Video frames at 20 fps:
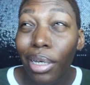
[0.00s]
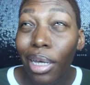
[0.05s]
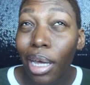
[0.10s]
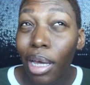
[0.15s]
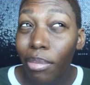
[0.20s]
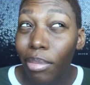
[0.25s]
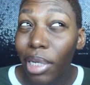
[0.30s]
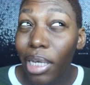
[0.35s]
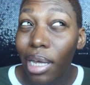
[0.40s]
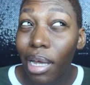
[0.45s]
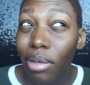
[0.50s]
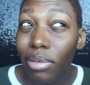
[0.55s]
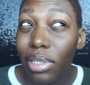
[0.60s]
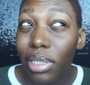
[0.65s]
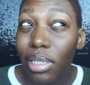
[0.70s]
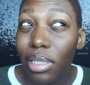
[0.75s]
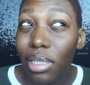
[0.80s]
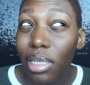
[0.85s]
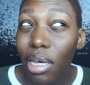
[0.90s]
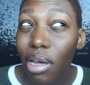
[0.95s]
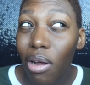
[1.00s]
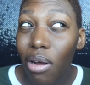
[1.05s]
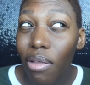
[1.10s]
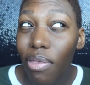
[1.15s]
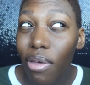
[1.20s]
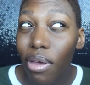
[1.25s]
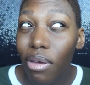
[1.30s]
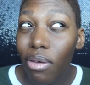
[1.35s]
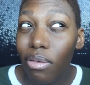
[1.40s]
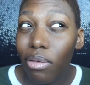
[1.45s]
how many ounces they are
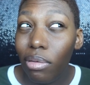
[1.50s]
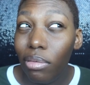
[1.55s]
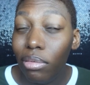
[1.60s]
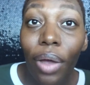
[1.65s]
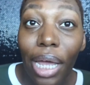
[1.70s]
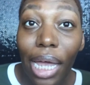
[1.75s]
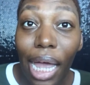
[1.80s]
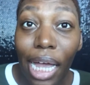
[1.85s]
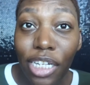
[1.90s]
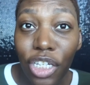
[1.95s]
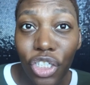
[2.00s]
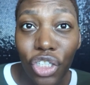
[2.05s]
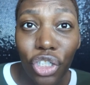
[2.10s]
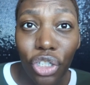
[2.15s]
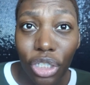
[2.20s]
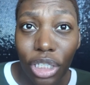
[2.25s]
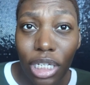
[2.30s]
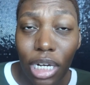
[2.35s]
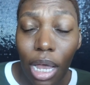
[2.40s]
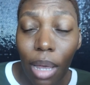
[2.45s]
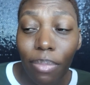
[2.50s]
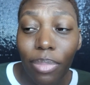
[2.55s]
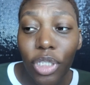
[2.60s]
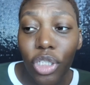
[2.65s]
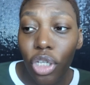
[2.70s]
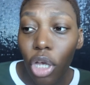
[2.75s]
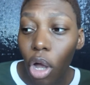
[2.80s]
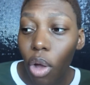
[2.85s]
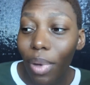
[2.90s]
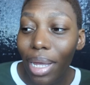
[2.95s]
though. Okay, I just looked it up.
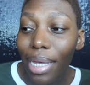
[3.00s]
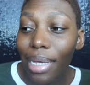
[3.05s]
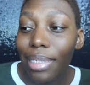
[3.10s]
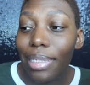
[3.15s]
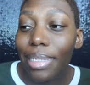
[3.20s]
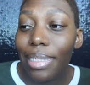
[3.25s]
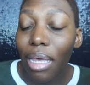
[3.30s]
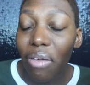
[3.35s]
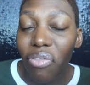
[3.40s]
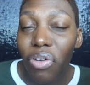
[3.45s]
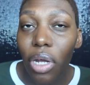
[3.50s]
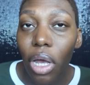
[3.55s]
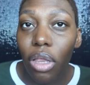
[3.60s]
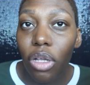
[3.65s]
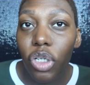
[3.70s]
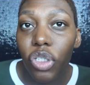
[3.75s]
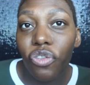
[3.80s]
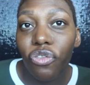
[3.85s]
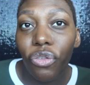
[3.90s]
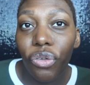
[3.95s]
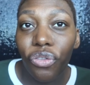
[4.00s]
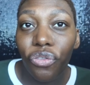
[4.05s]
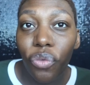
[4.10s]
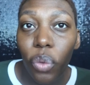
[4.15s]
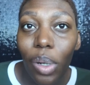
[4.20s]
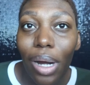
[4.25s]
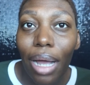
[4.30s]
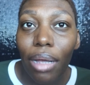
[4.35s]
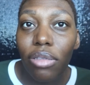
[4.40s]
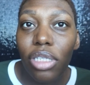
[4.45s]
So it's $7 for
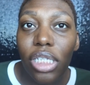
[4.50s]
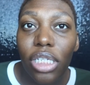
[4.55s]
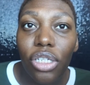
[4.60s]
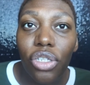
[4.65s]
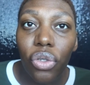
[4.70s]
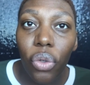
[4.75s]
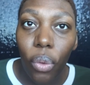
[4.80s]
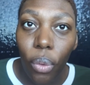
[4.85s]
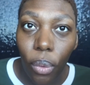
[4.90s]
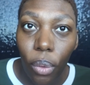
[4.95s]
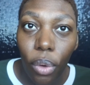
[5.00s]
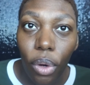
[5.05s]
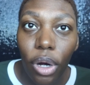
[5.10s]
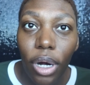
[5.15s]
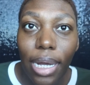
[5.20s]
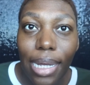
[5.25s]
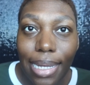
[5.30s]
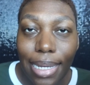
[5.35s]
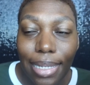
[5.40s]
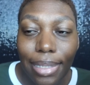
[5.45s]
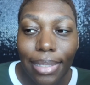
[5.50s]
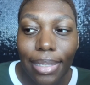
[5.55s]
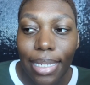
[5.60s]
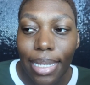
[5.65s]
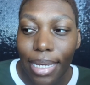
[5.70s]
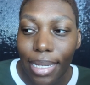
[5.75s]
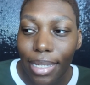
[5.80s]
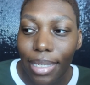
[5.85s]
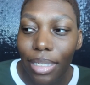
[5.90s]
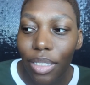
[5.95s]
4 ounces, or it
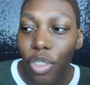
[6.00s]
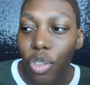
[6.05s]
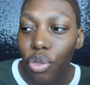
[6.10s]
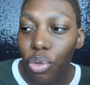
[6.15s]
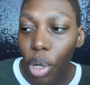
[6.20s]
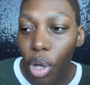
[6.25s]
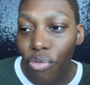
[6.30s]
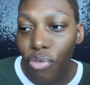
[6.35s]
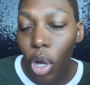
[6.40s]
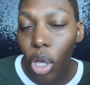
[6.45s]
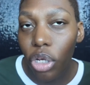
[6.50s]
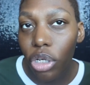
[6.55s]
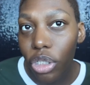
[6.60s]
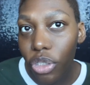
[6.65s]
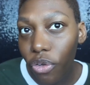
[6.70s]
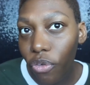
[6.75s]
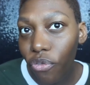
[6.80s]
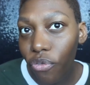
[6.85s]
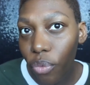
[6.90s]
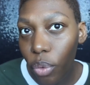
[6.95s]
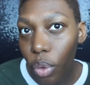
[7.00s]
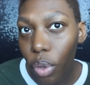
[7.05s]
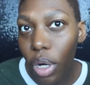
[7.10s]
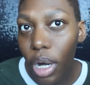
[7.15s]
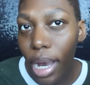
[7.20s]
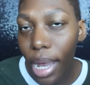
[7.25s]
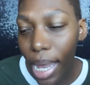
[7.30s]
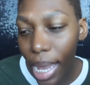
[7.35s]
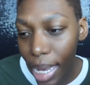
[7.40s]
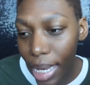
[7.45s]
is $12
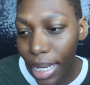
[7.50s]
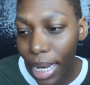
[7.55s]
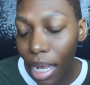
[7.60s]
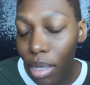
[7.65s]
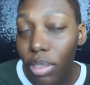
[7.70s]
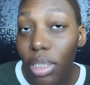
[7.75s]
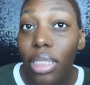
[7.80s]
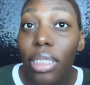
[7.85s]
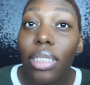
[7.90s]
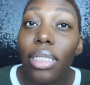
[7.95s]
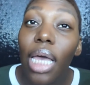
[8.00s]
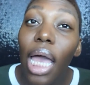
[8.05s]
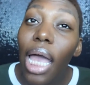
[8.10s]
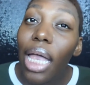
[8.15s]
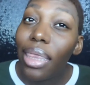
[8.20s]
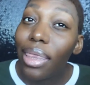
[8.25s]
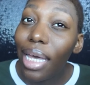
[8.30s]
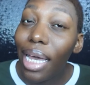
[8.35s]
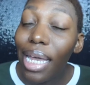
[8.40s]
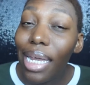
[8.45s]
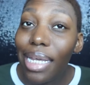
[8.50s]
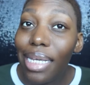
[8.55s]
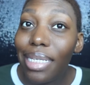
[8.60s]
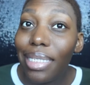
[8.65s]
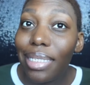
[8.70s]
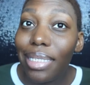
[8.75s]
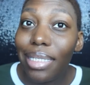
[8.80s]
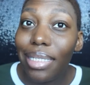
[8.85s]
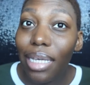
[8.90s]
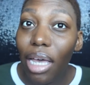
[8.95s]
for 8 ounces. That
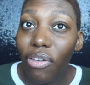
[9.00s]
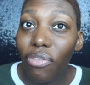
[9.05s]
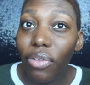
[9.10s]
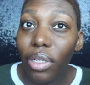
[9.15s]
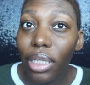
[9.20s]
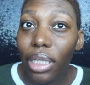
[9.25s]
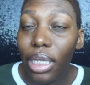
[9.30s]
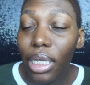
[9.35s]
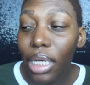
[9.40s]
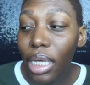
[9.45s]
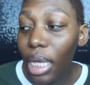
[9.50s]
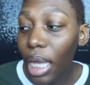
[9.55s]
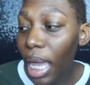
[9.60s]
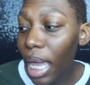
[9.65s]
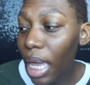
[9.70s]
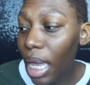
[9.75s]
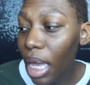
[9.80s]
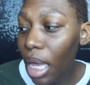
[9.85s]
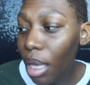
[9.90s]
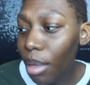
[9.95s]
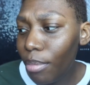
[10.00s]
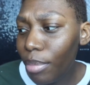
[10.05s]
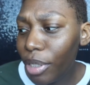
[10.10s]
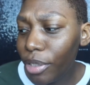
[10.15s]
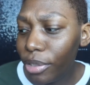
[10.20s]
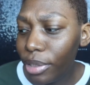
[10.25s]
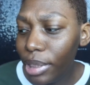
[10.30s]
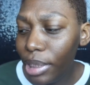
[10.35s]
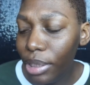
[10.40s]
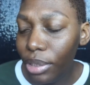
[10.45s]
is definitely a
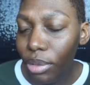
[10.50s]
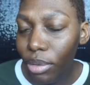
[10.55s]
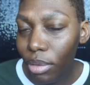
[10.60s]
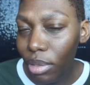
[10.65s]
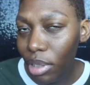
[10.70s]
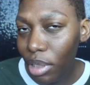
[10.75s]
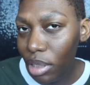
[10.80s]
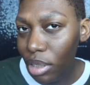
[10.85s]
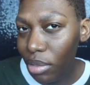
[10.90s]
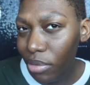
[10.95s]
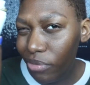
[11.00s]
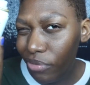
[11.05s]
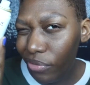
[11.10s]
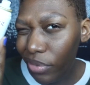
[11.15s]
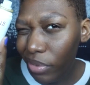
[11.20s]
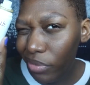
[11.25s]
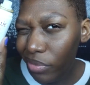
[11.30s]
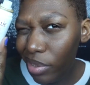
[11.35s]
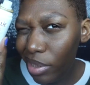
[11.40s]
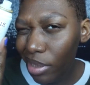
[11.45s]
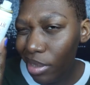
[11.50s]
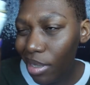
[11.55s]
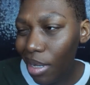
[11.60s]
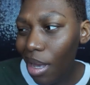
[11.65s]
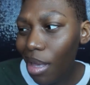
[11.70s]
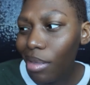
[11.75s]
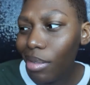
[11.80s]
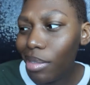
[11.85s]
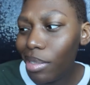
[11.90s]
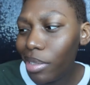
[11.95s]
better deal than
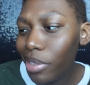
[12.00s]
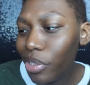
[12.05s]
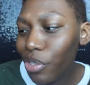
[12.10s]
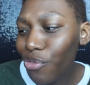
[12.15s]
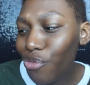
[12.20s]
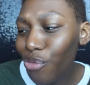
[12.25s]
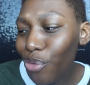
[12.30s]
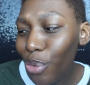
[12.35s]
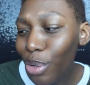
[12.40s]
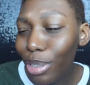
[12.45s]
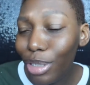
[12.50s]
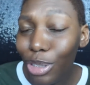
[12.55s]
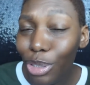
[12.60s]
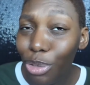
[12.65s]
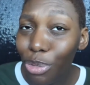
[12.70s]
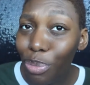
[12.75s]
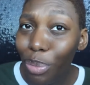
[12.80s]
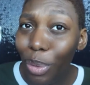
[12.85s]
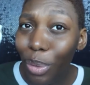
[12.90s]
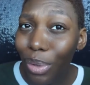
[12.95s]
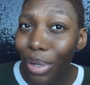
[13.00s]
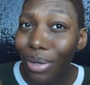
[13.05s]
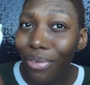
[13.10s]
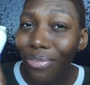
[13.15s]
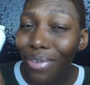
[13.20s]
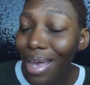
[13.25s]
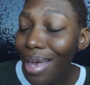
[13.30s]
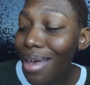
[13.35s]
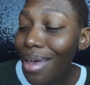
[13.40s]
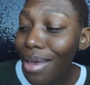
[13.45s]
$15 for
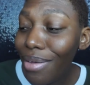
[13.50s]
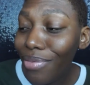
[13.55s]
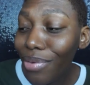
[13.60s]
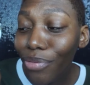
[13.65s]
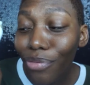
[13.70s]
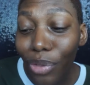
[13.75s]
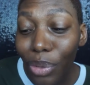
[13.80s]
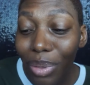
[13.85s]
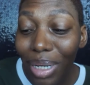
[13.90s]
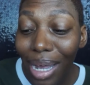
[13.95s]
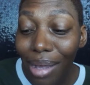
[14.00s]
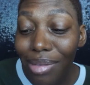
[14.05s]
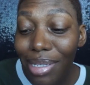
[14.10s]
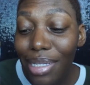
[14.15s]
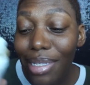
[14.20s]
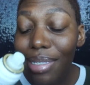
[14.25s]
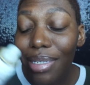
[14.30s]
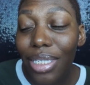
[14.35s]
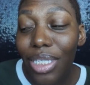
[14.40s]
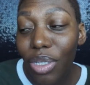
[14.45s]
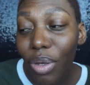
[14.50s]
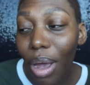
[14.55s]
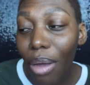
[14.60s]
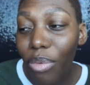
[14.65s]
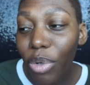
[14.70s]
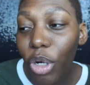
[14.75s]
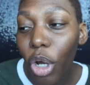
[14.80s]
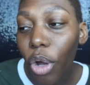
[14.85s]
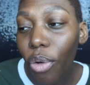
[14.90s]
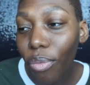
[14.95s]
2.5 fluid ounces. So I
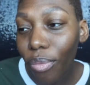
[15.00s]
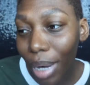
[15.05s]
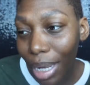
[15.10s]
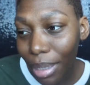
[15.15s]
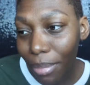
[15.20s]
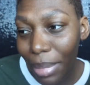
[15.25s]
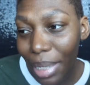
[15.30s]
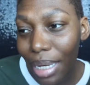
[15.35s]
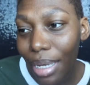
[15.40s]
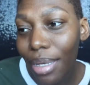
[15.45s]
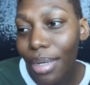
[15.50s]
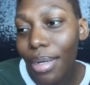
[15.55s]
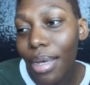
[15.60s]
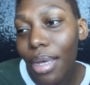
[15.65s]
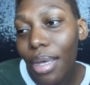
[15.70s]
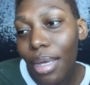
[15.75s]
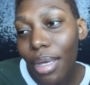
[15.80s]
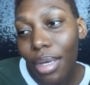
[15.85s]
would recommend